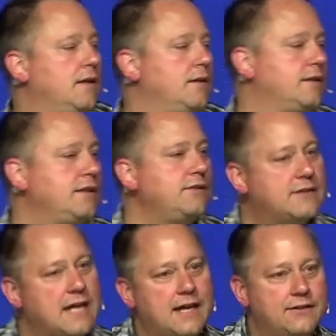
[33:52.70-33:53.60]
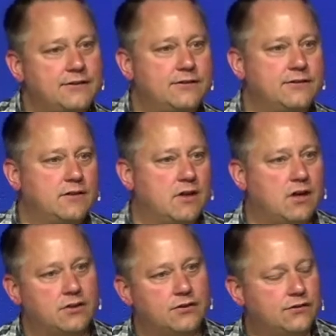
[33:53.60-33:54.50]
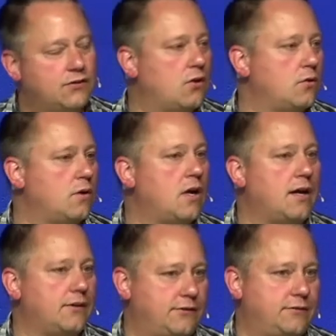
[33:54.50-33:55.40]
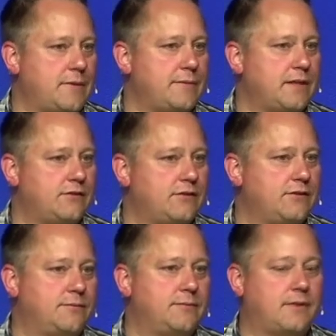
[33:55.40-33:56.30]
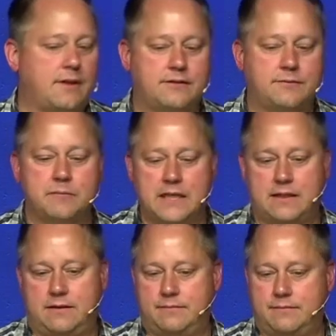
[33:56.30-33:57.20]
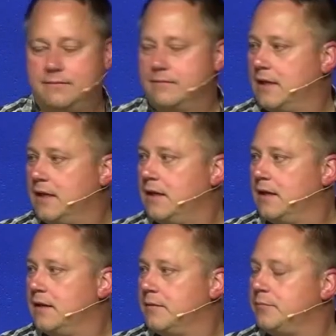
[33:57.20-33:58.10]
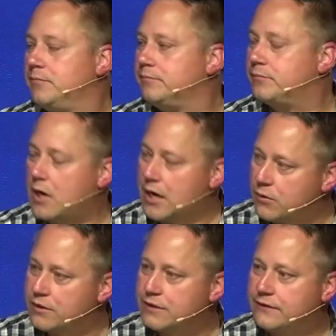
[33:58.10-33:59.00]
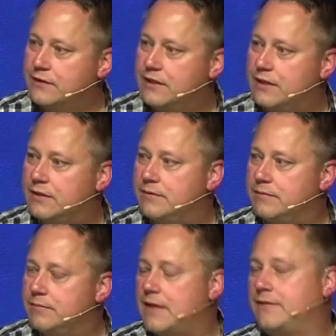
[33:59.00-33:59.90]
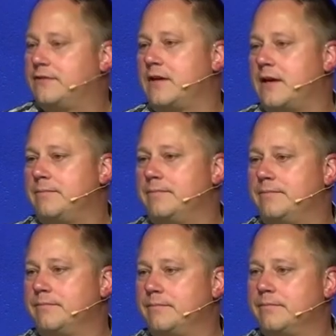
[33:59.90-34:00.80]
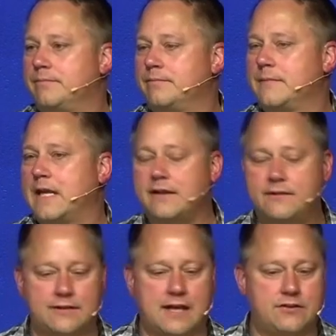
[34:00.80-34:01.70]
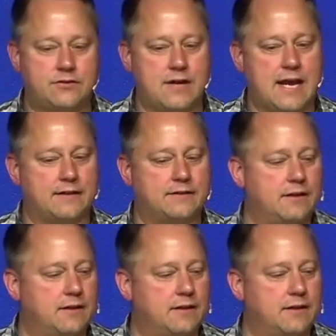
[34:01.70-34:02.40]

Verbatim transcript: These guys are so us. Maybe I just, me. Priorities get messed up, they get sidetracked.